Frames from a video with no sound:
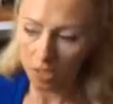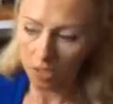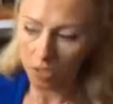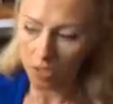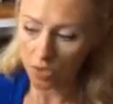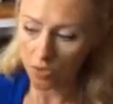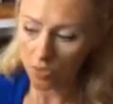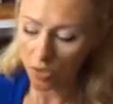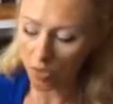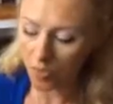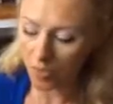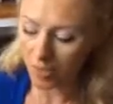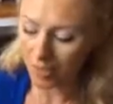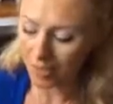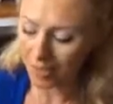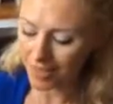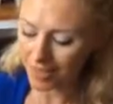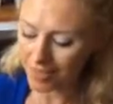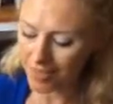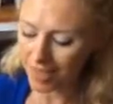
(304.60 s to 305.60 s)
So
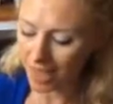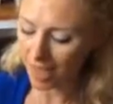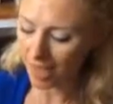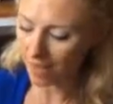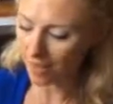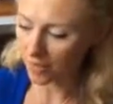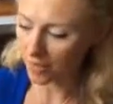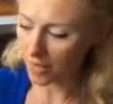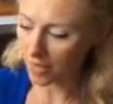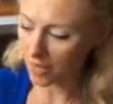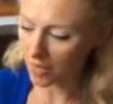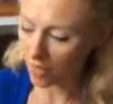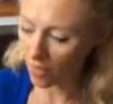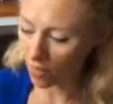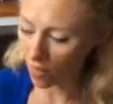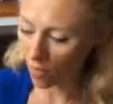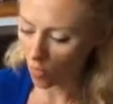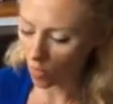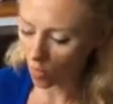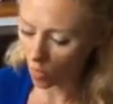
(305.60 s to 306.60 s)
knowing
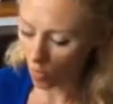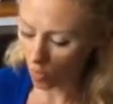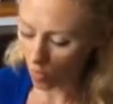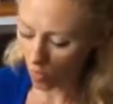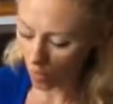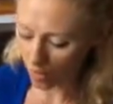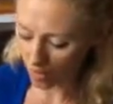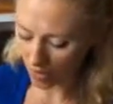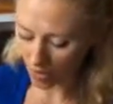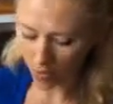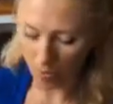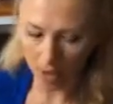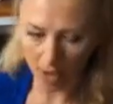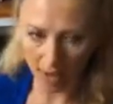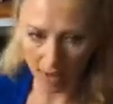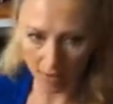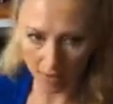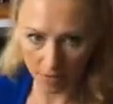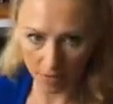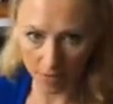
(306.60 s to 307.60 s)
exactly what you
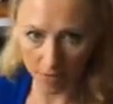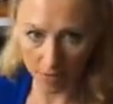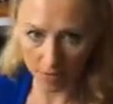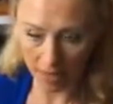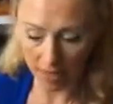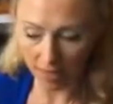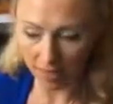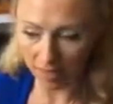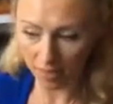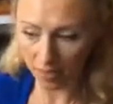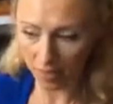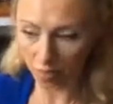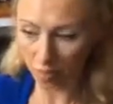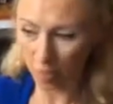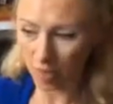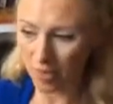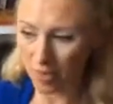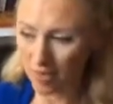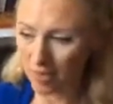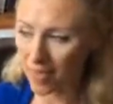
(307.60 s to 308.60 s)
have in mind,
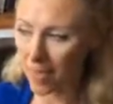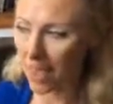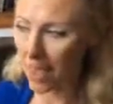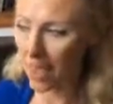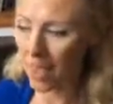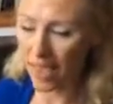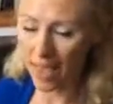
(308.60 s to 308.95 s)
what that